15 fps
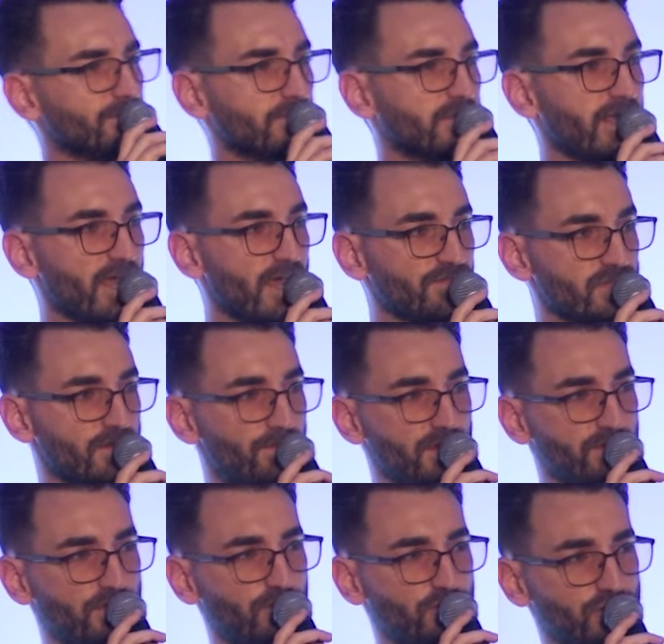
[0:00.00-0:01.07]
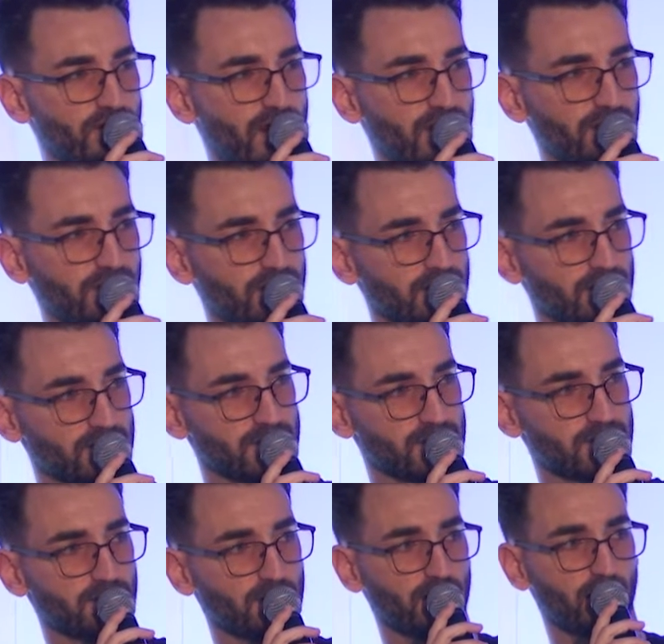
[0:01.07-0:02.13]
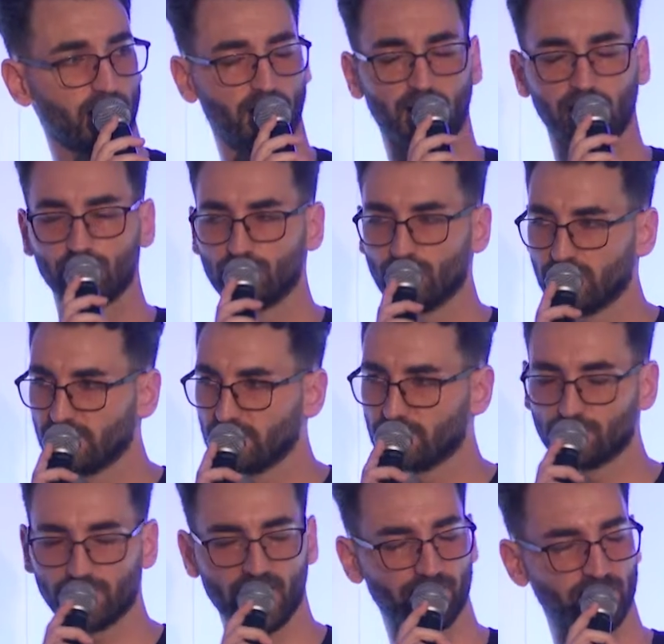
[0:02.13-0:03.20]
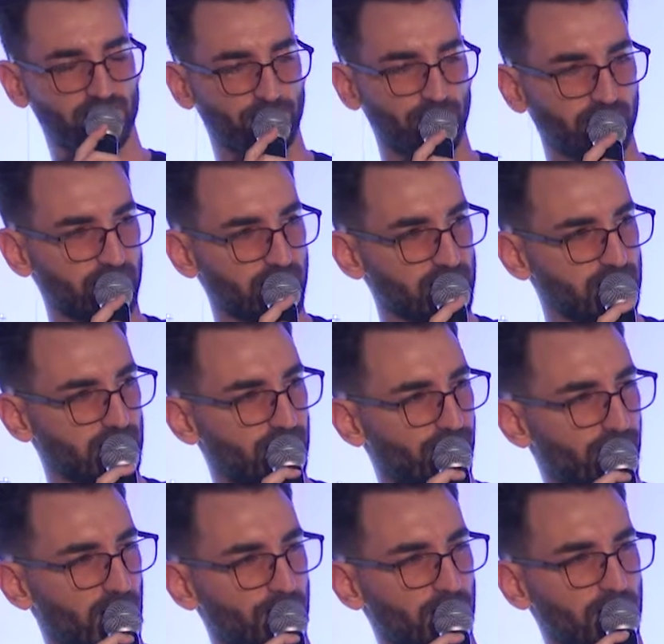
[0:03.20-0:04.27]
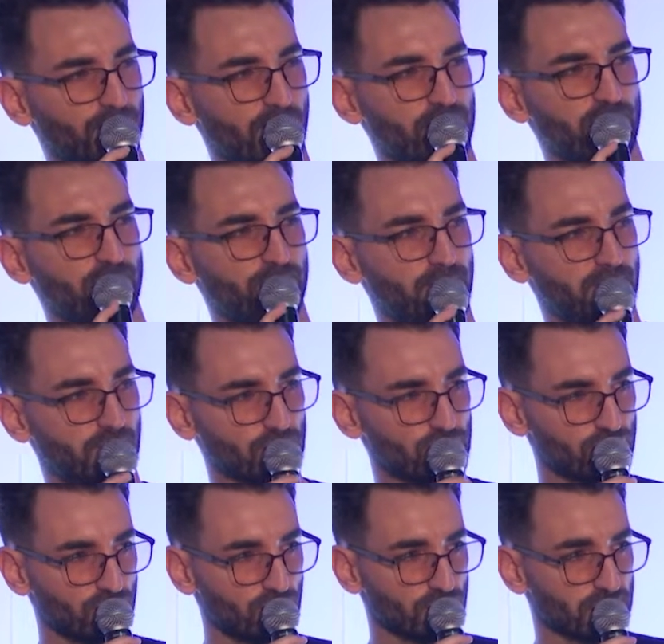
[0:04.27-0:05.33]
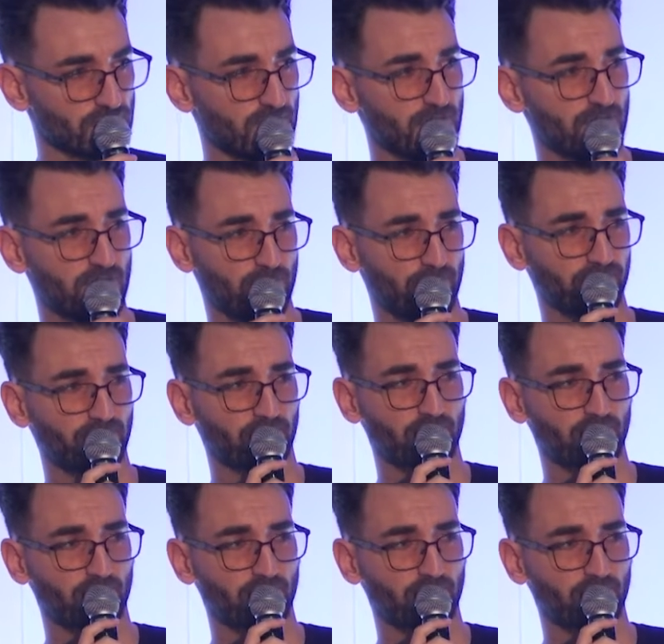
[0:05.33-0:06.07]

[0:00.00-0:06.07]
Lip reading: They have some premium functionalities. You don't need to have expertise in development actually to build those tools, but they're